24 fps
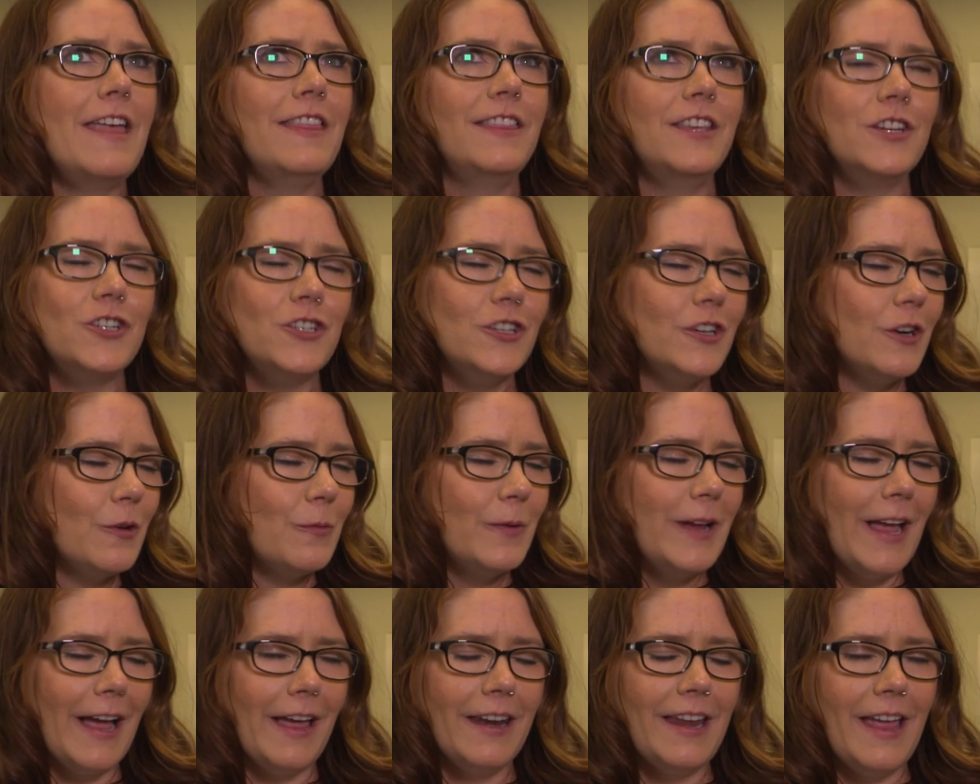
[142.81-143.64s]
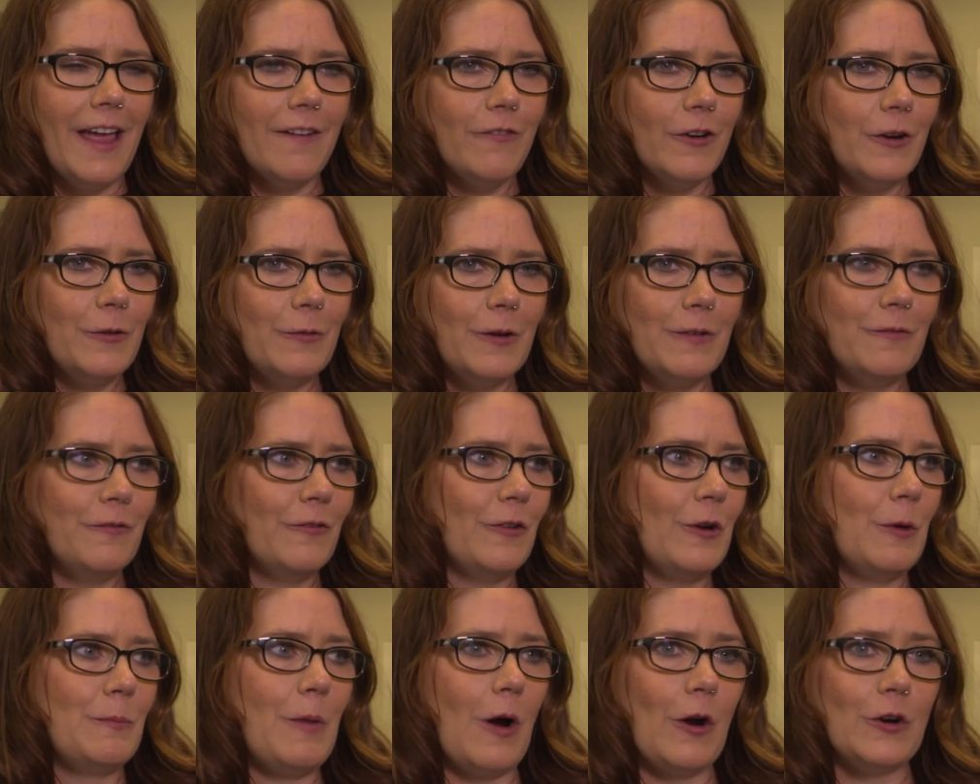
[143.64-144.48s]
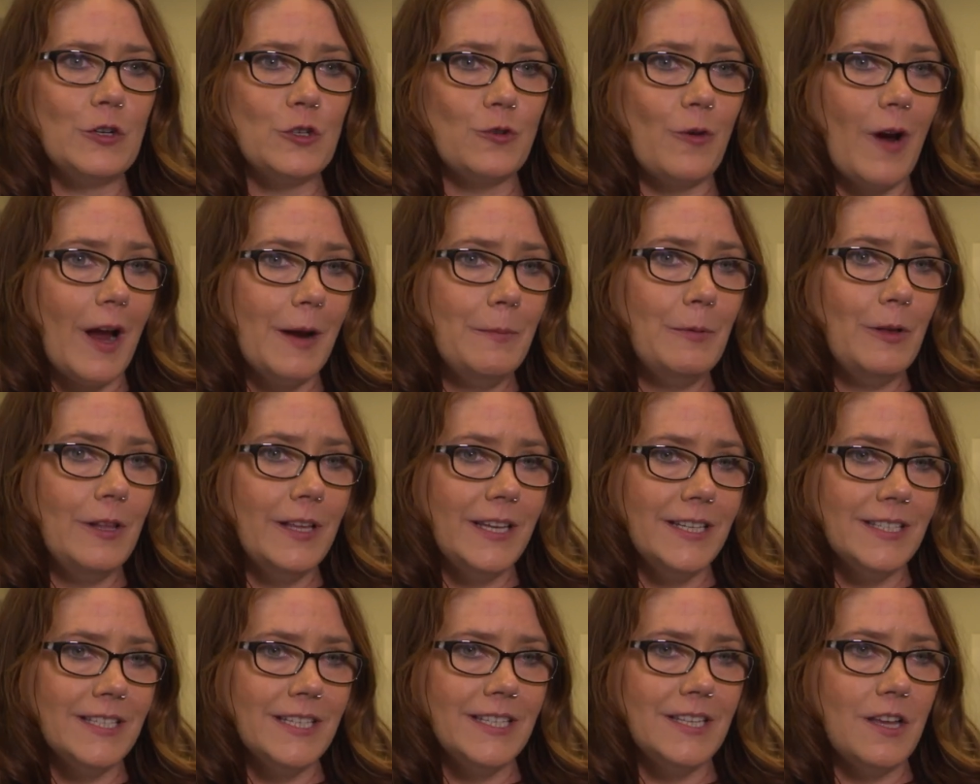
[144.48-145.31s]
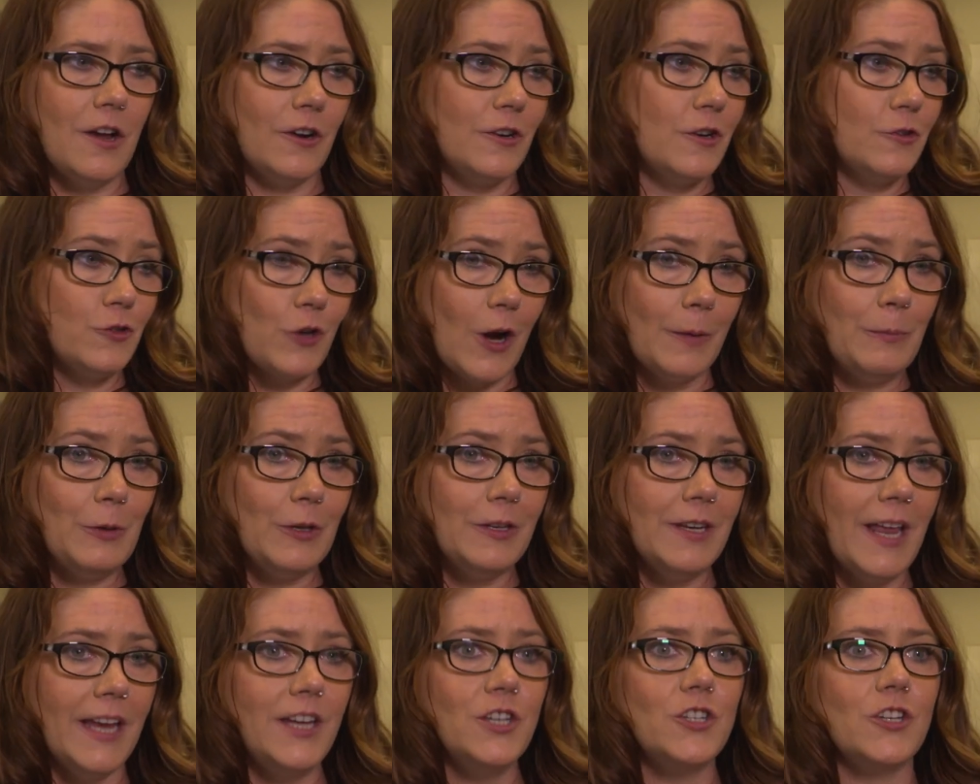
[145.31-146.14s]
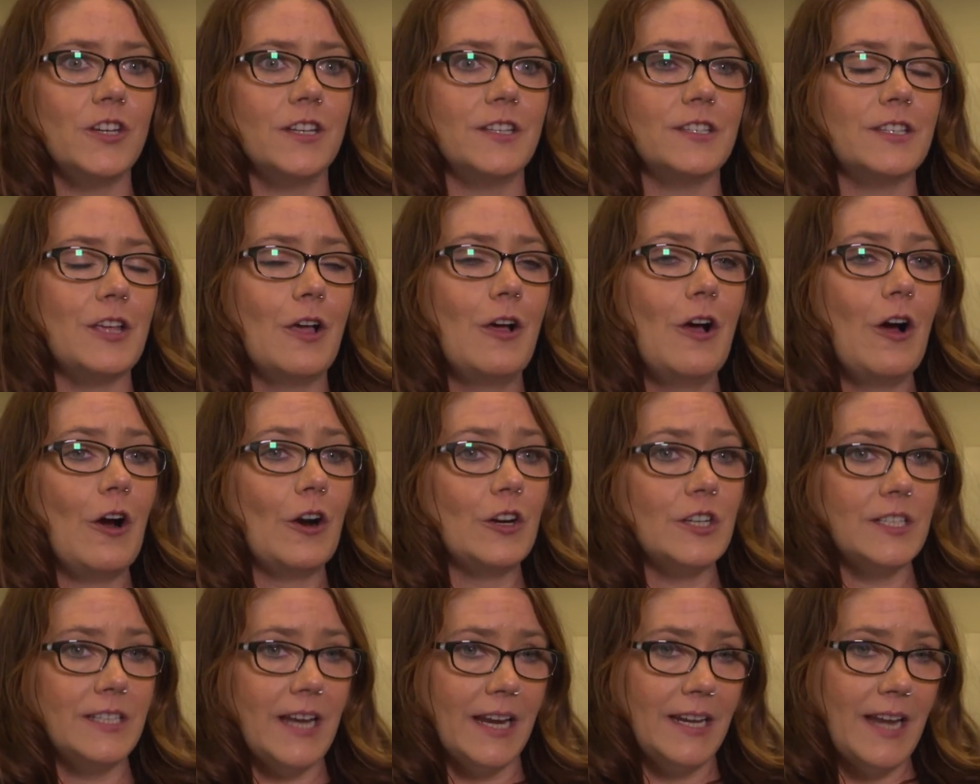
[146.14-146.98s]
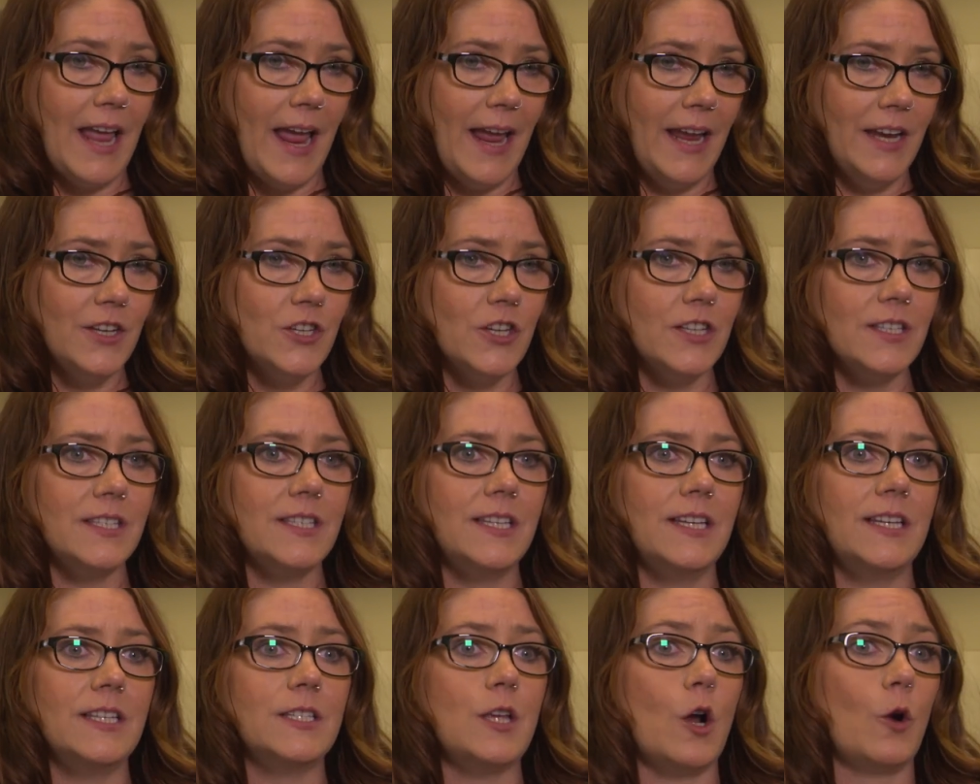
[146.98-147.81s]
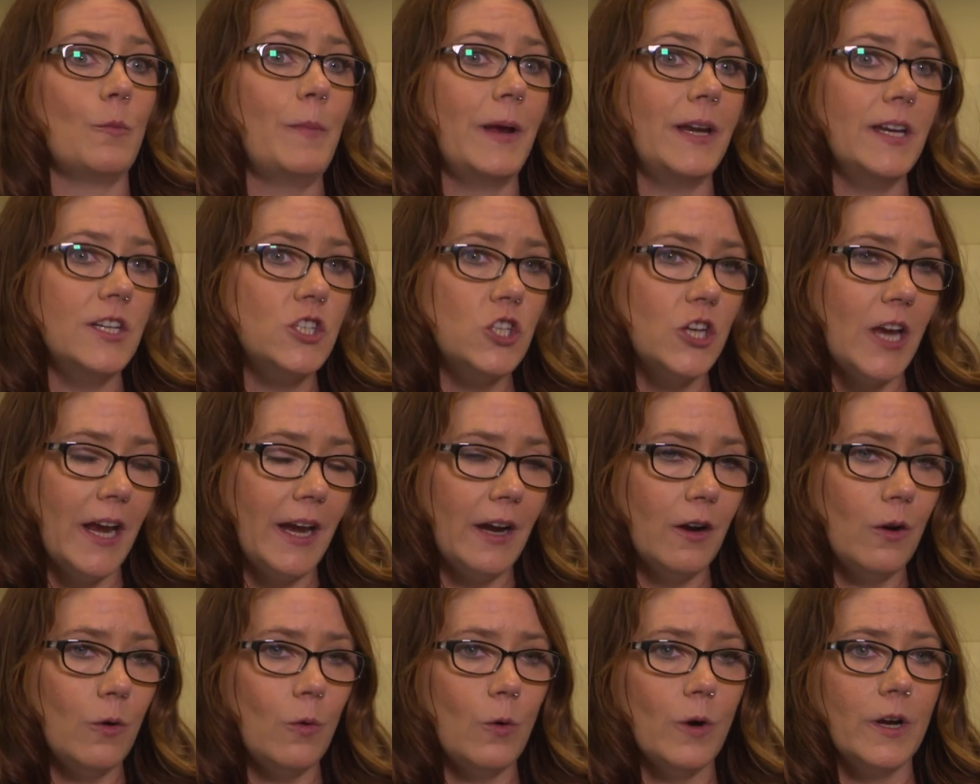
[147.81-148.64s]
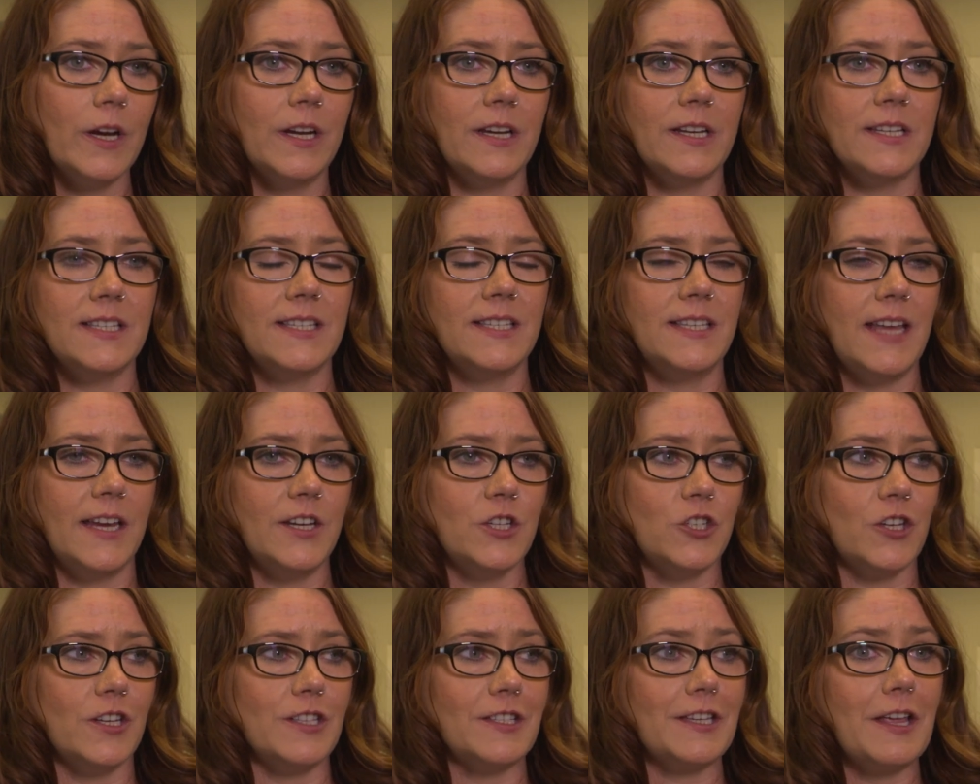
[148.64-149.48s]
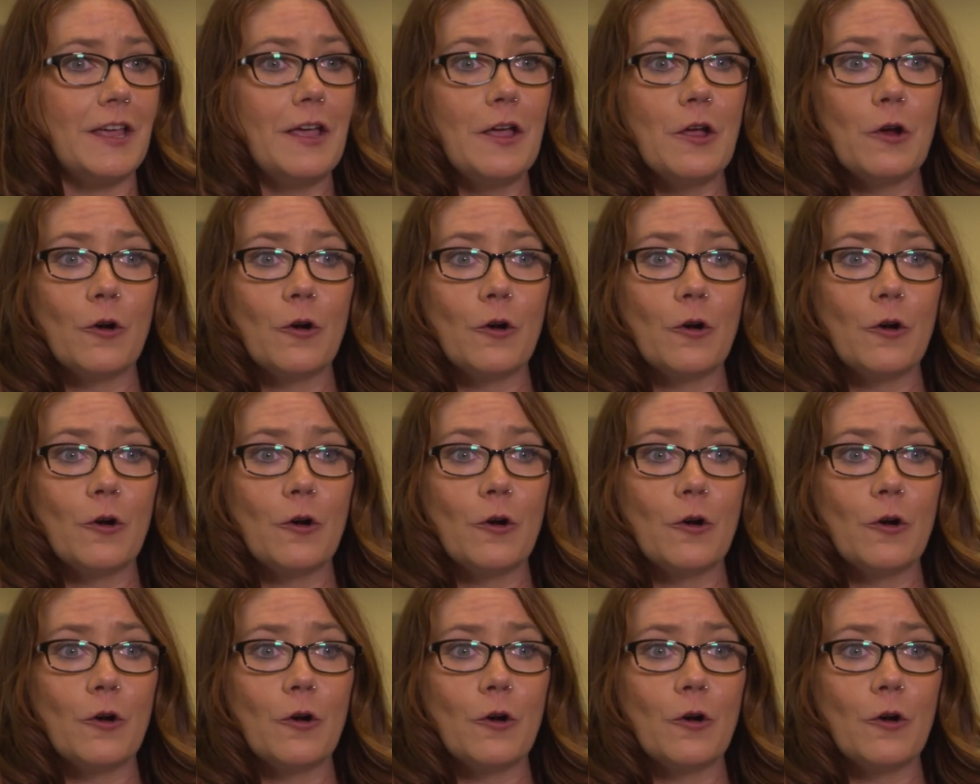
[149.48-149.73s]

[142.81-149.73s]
This year we had everyone from our tribal nations, our state agencies, our managed care organizations,